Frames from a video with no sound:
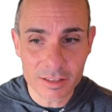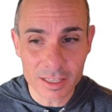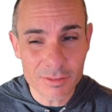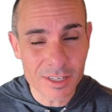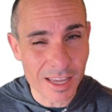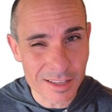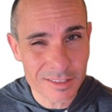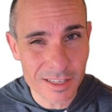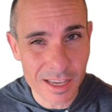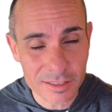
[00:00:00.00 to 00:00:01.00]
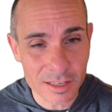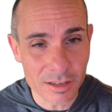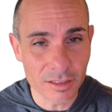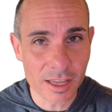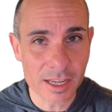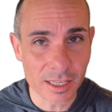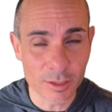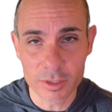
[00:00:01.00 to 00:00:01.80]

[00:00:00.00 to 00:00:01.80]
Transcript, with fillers: even SDXL Lightning,